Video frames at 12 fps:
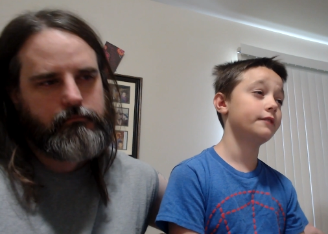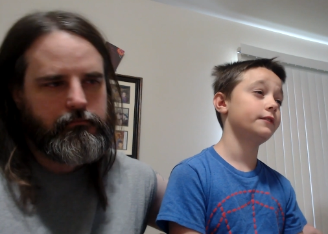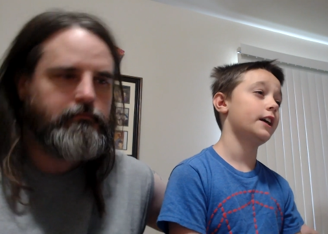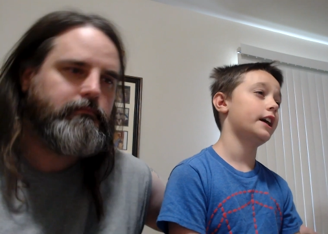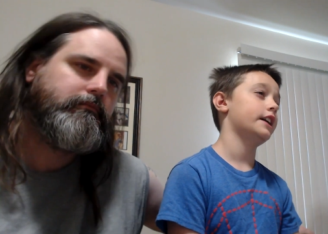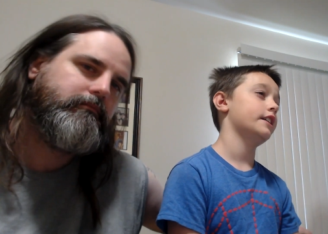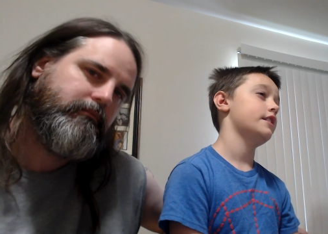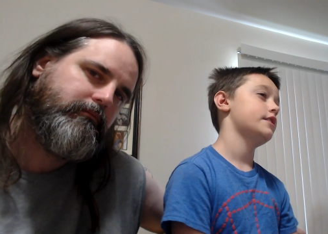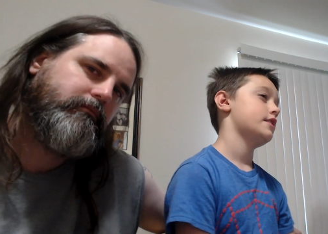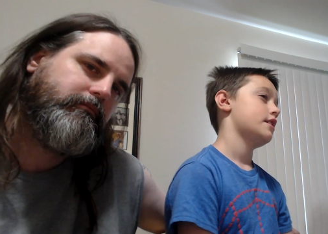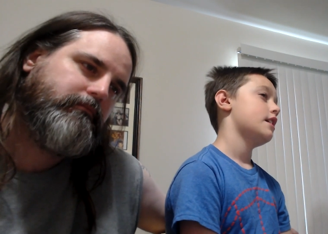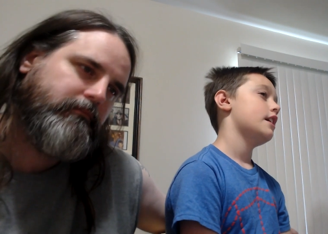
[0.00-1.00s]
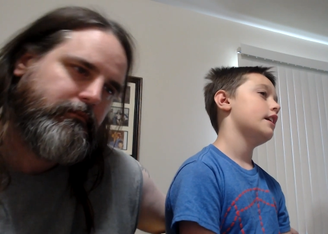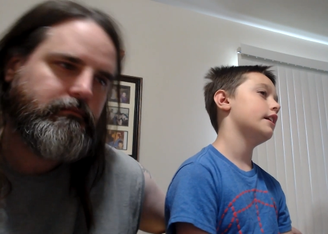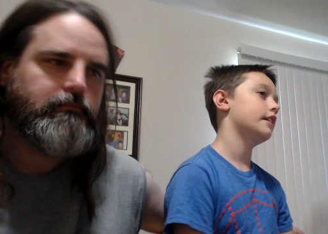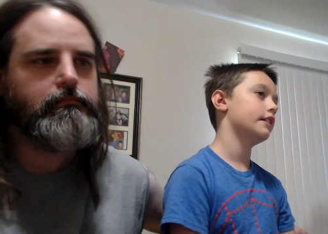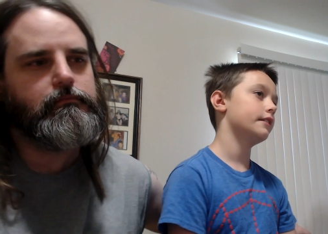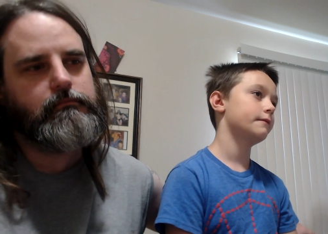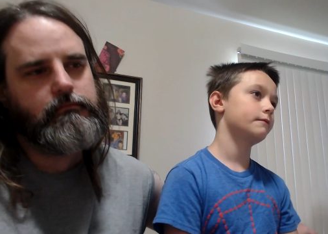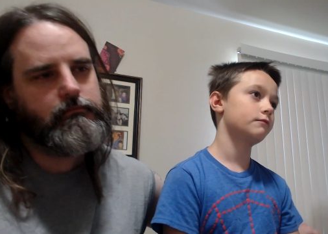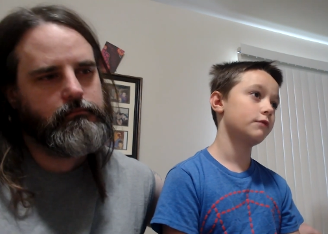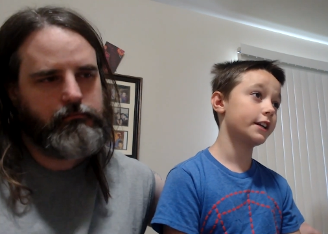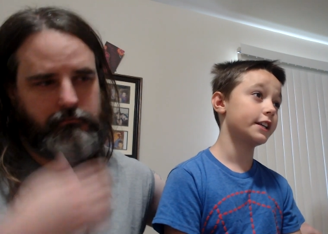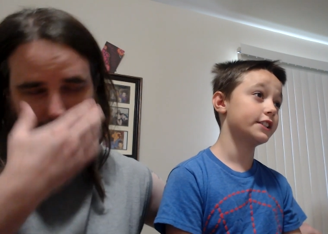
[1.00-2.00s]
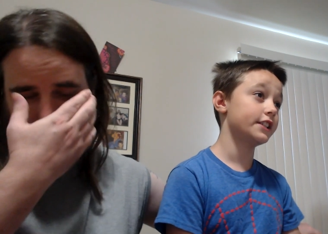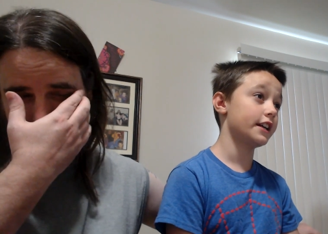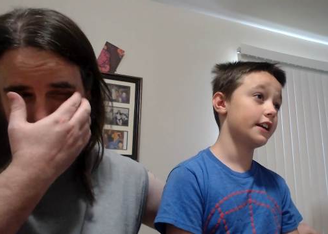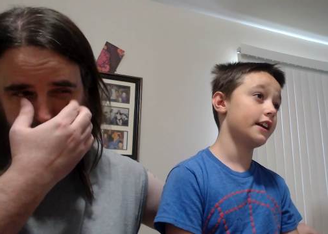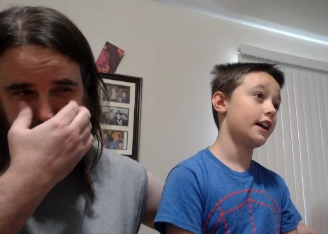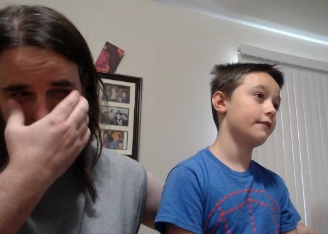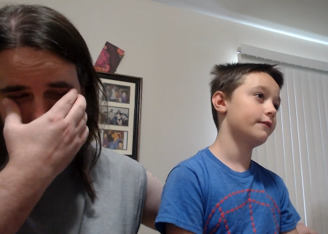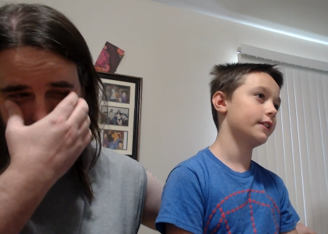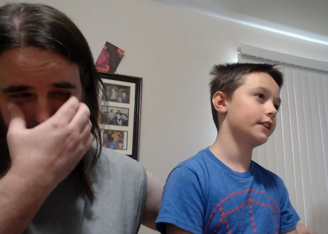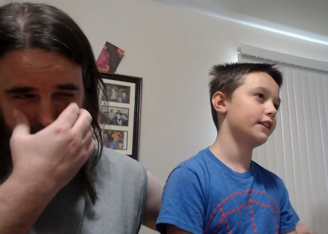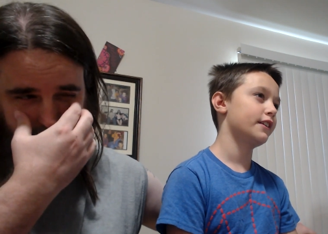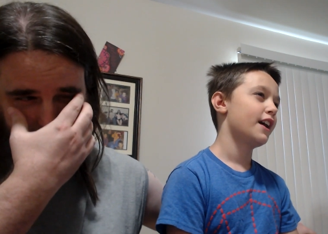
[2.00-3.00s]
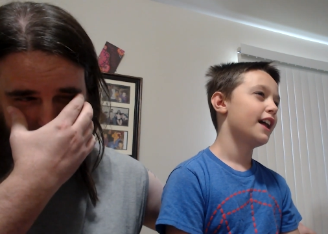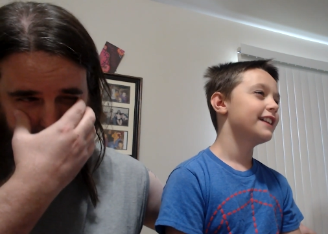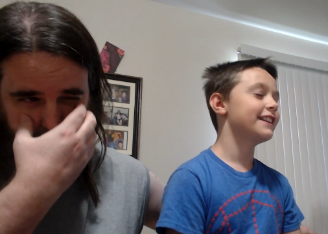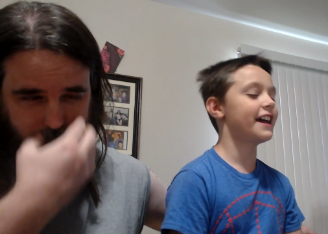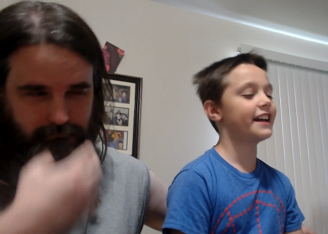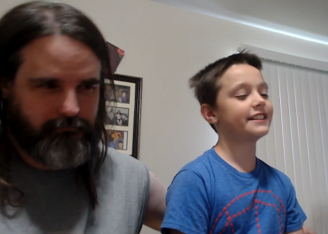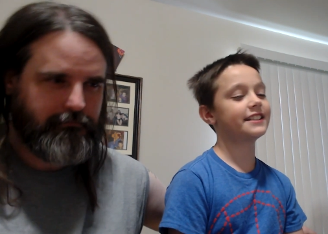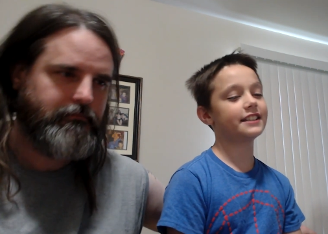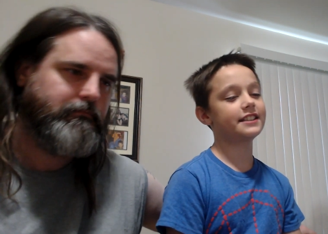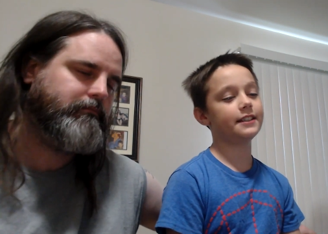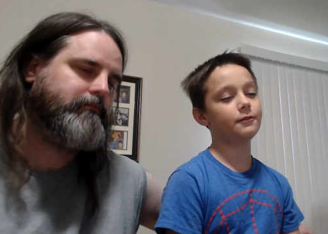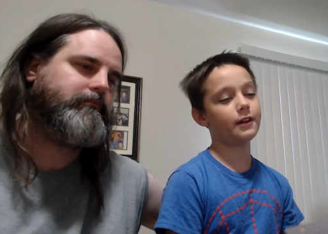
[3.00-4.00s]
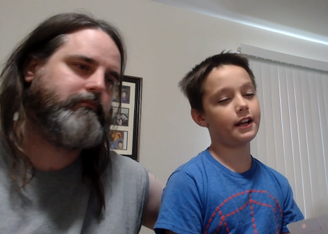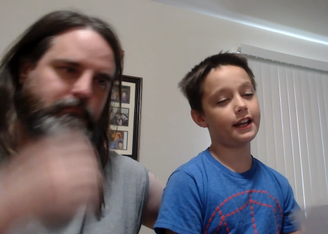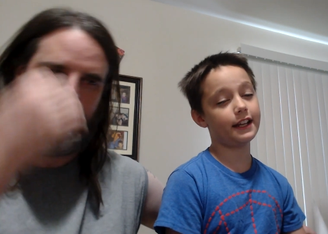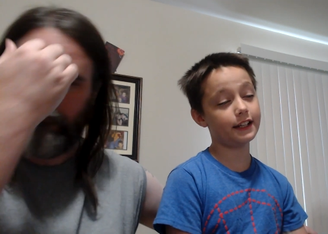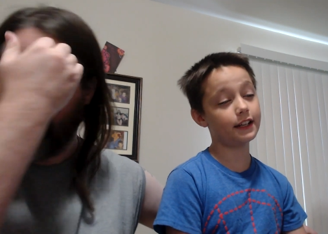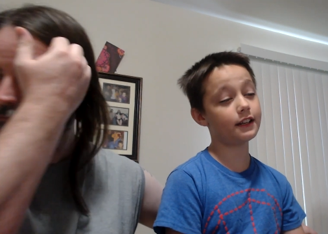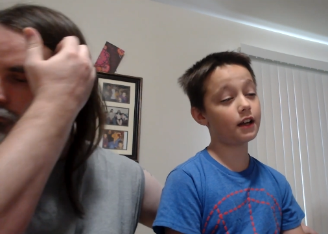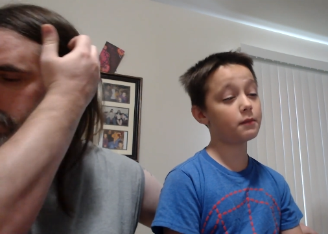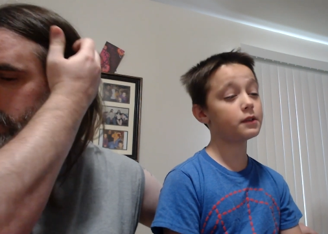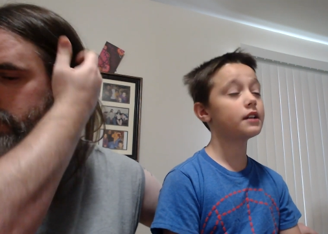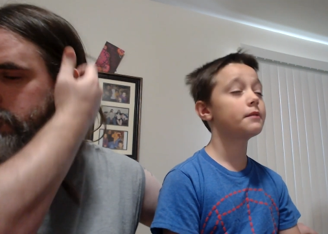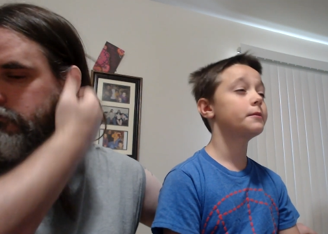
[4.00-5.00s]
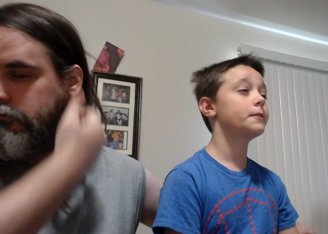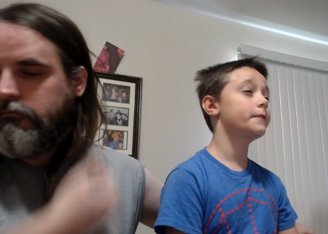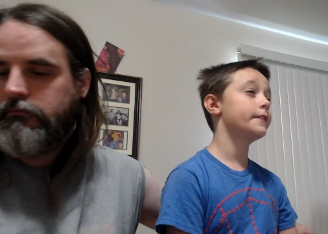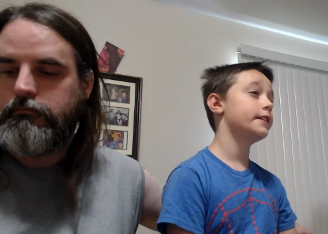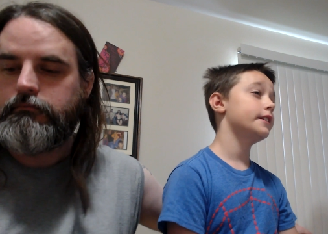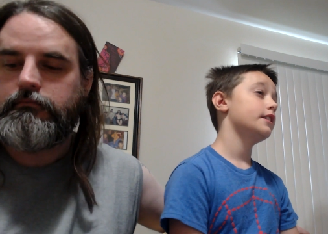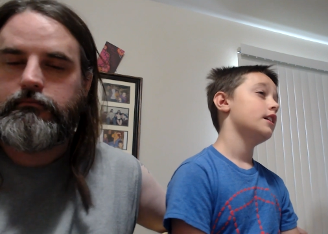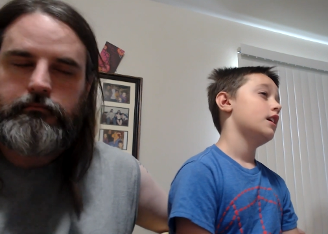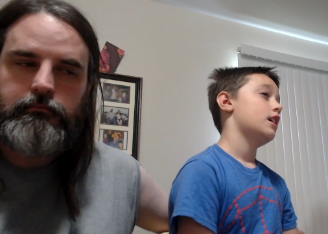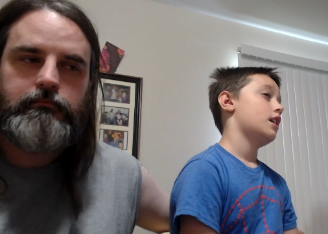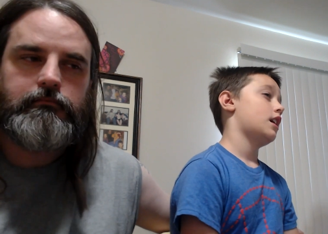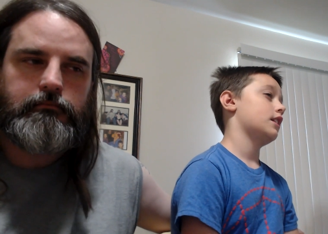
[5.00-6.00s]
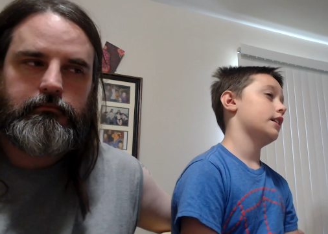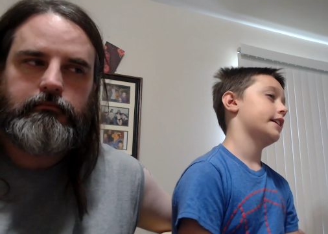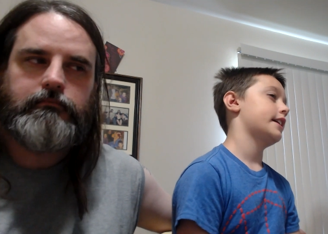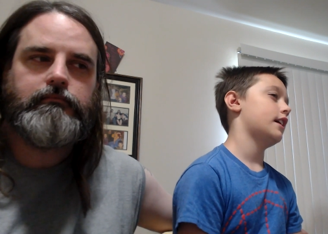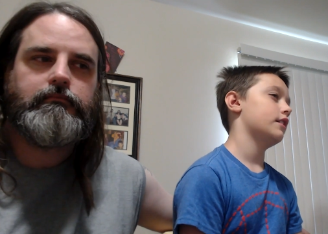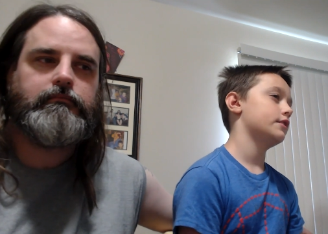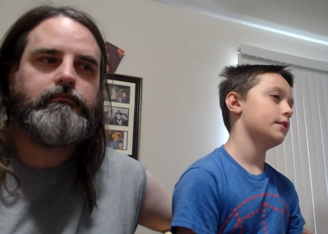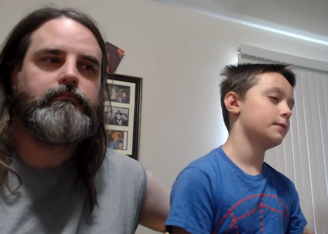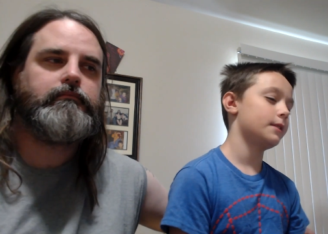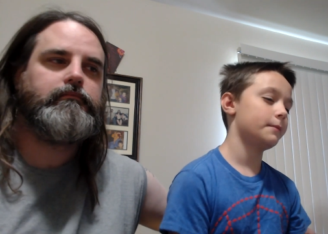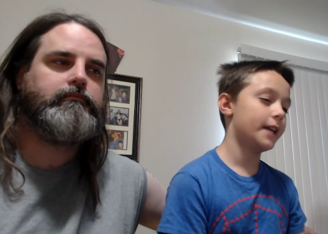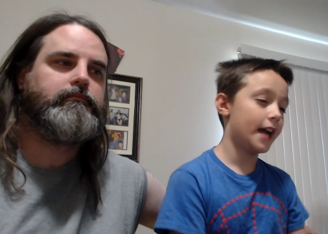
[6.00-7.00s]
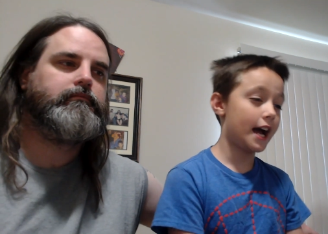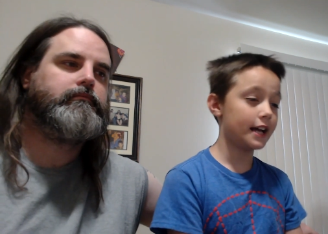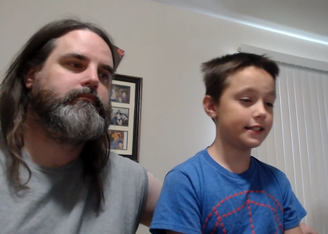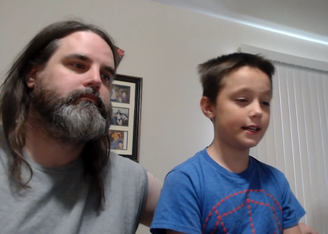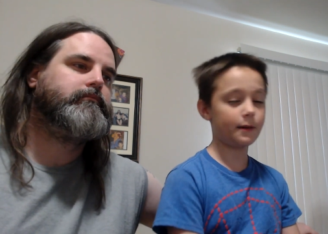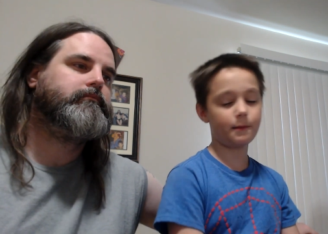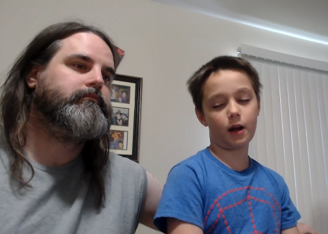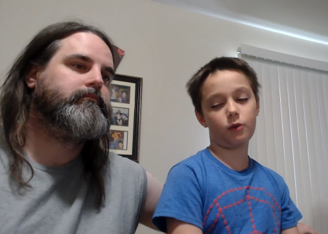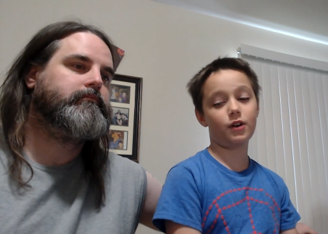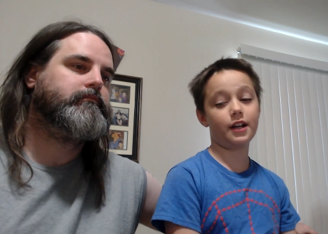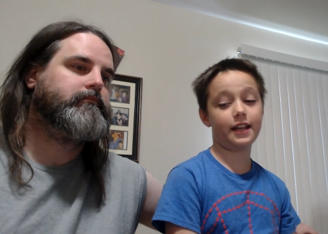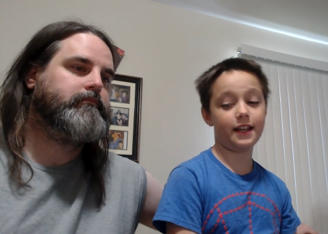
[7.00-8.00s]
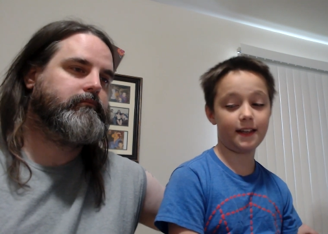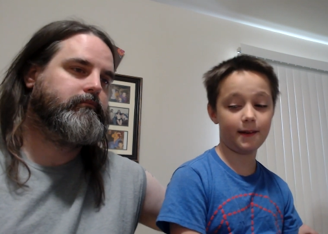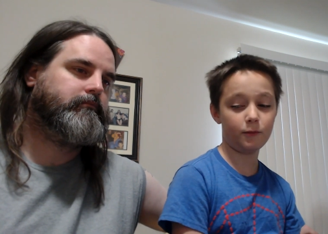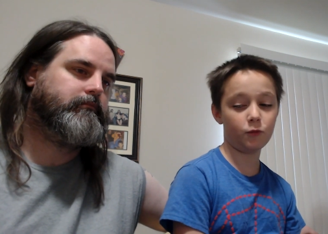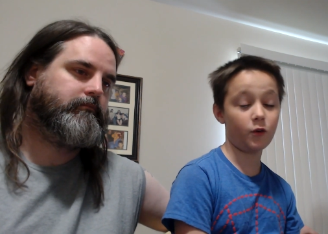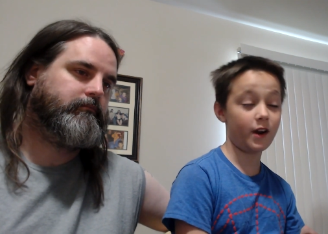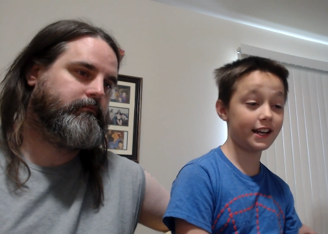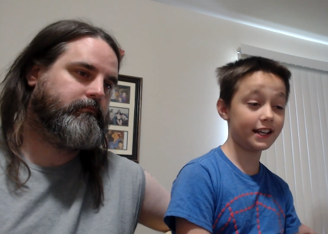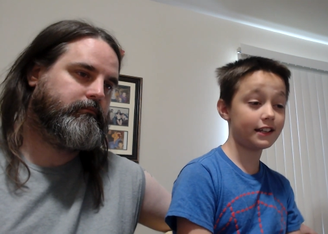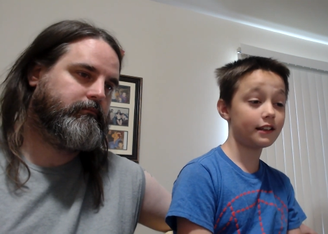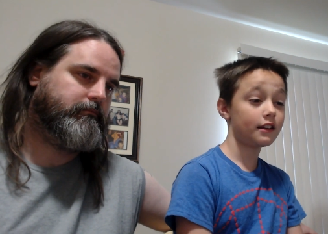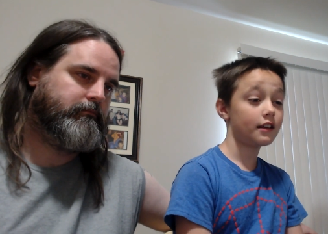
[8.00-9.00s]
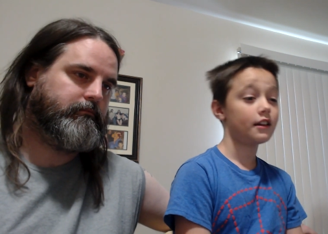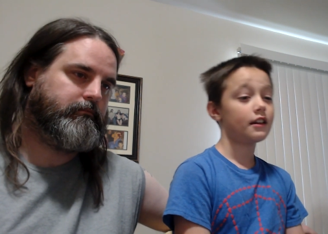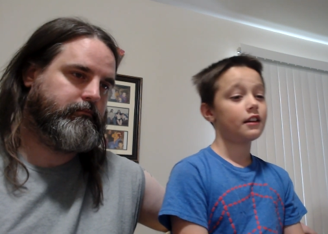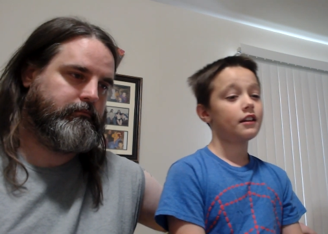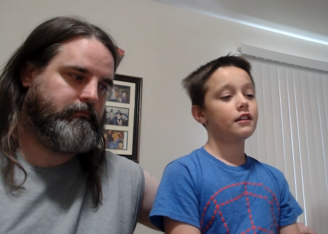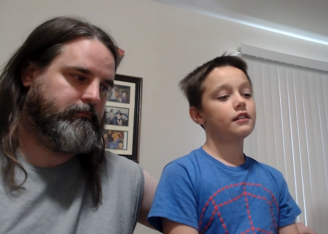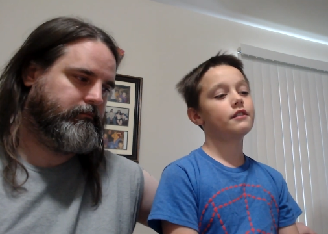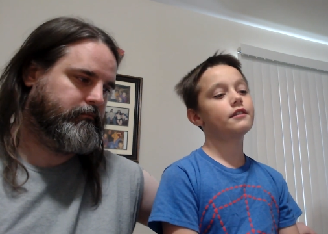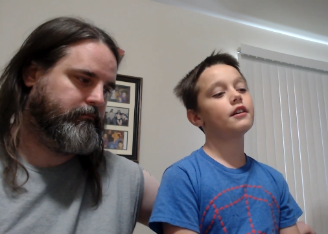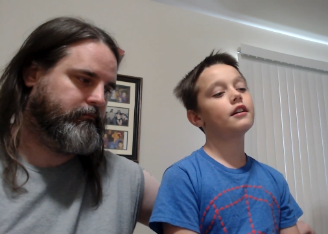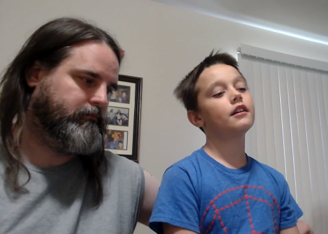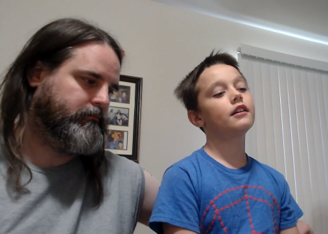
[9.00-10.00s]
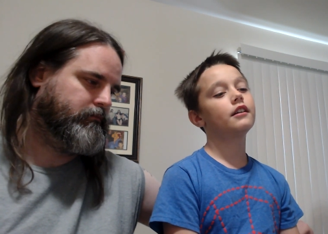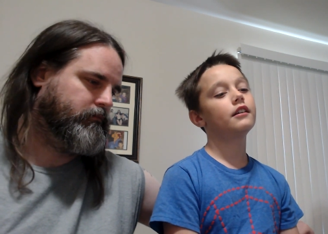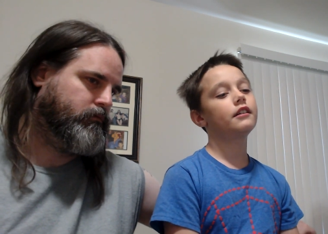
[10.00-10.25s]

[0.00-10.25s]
Speaker 1: flyers. And Ricochet, I really like since he went into WWE. I like how WWE has him. I want him winning the